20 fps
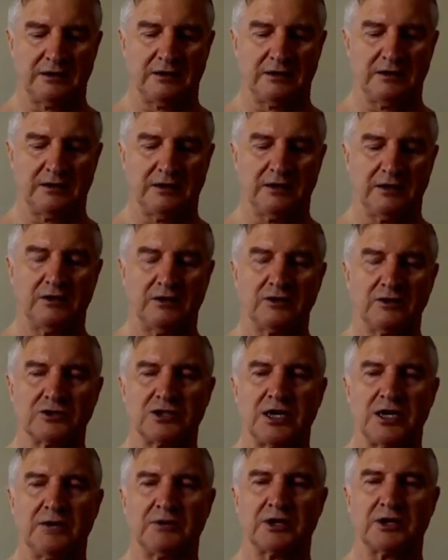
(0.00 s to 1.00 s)
a long
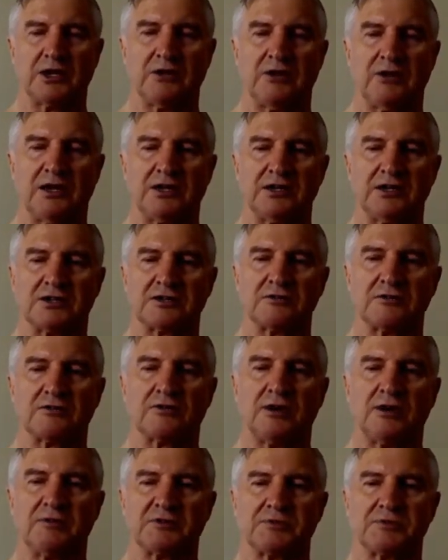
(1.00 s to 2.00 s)
time ago I did some
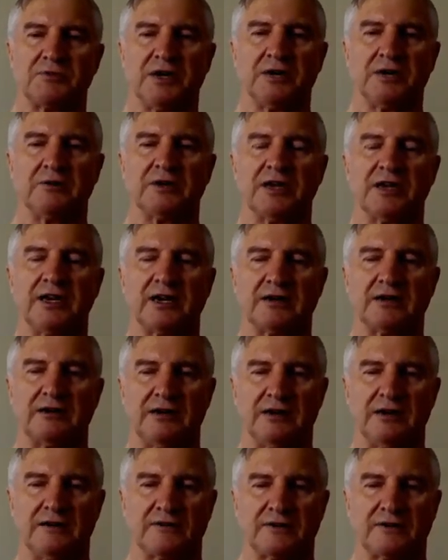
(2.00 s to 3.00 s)
crop spraying with
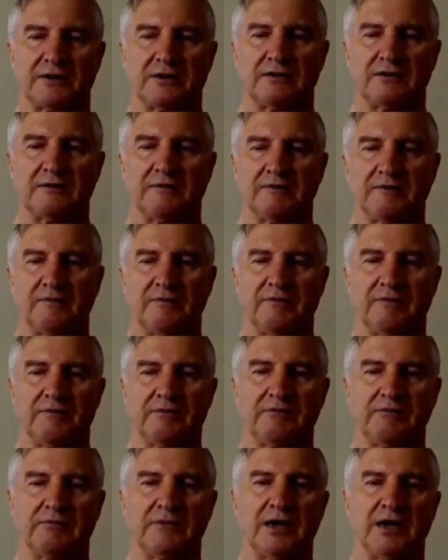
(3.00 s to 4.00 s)
aircraft.
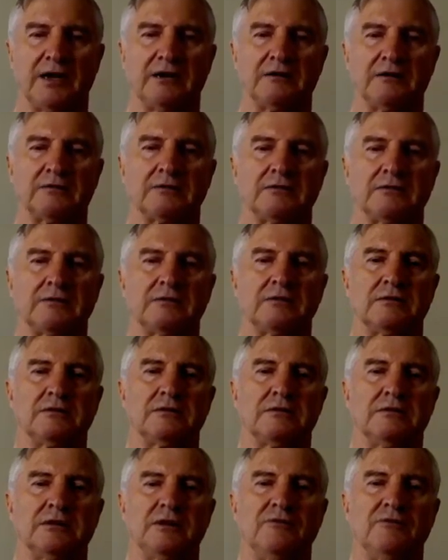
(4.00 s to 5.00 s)
Now,
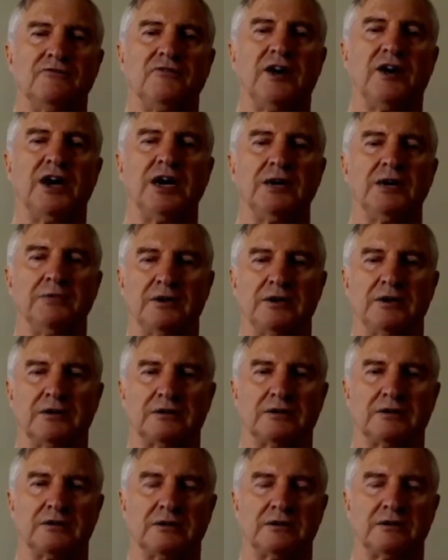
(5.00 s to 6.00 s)
the environment
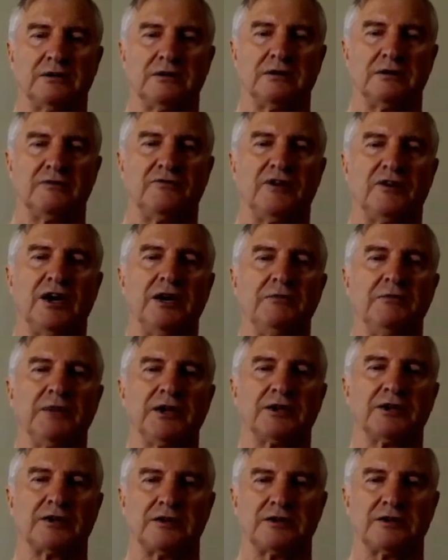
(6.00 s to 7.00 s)
and
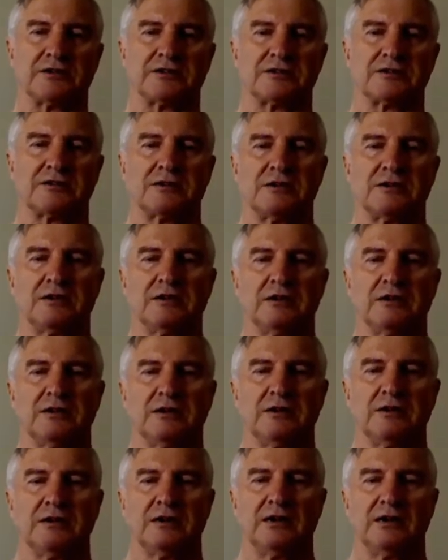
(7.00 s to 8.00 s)
environmentalists
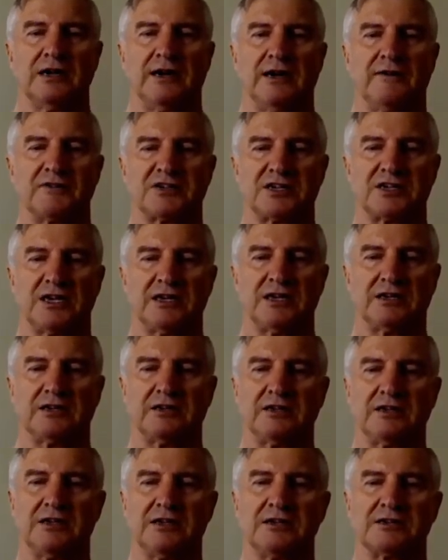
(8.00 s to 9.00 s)
have said that
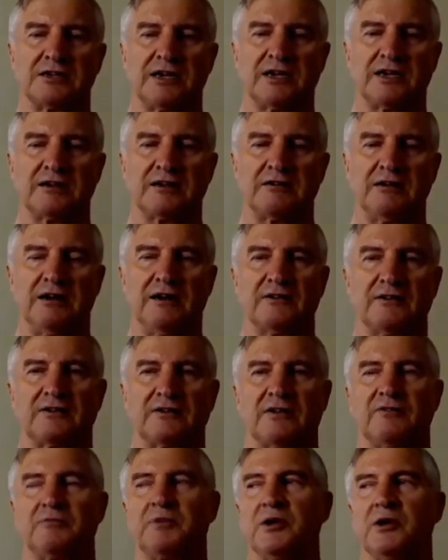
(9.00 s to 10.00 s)
these aircraft
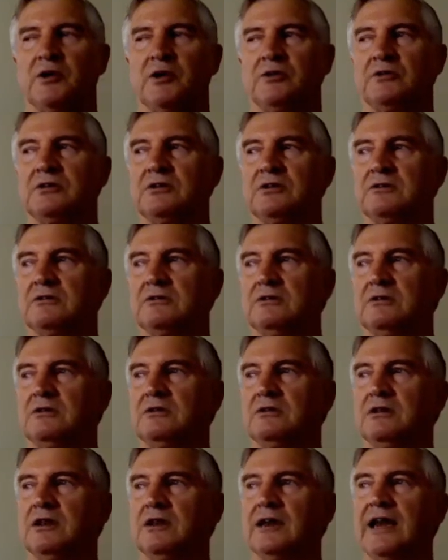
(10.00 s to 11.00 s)
have polluted
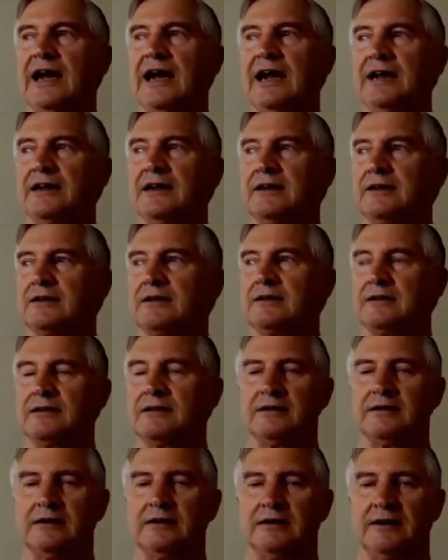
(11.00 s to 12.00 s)
the land
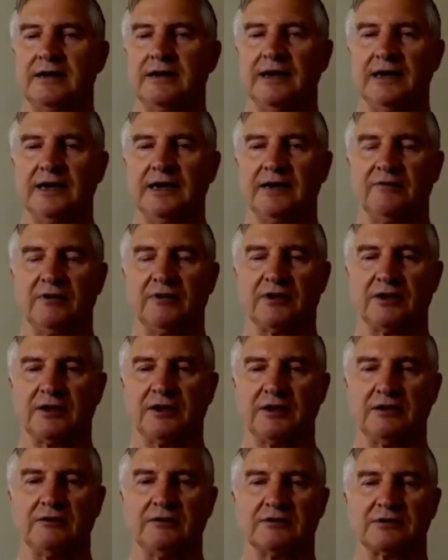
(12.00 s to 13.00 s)
and everything
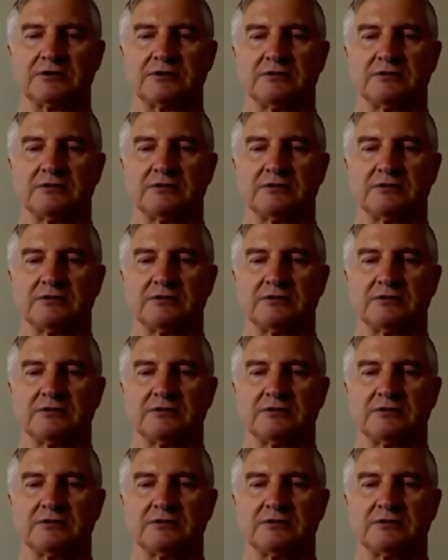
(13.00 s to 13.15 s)
else.